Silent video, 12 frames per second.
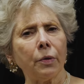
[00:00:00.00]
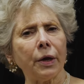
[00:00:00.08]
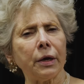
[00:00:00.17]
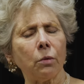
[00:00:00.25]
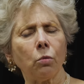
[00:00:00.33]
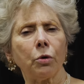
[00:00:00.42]

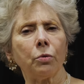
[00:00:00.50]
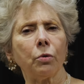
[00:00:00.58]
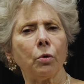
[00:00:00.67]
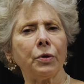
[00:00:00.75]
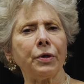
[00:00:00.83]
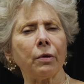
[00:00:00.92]
that it would
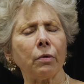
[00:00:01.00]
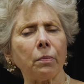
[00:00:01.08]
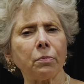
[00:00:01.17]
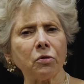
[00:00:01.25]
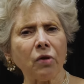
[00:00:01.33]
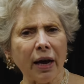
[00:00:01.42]
ruin their
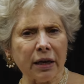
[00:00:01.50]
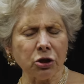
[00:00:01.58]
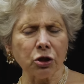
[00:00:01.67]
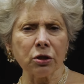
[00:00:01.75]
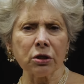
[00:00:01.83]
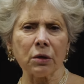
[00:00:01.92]

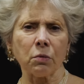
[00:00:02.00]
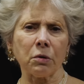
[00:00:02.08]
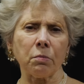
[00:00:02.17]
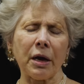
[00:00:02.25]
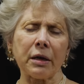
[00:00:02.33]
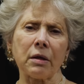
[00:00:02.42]
reputations, it
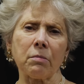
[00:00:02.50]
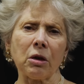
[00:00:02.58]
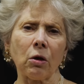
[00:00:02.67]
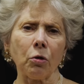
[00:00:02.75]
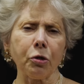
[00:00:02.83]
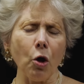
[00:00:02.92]
would make them
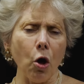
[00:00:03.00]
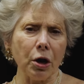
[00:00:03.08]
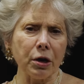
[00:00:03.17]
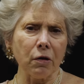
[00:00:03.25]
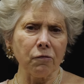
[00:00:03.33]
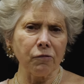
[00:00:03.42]
ill
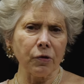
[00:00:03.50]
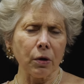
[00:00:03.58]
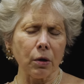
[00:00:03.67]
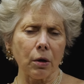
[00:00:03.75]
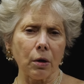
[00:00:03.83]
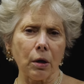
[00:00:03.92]
thought of.
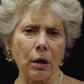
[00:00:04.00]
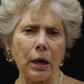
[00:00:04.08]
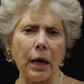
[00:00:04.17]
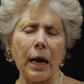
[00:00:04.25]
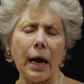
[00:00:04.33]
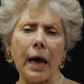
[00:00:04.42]

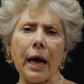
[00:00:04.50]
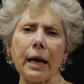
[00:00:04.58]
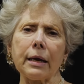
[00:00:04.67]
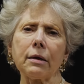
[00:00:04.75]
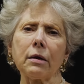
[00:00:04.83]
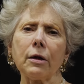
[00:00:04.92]

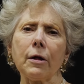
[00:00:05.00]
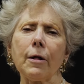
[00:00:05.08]
And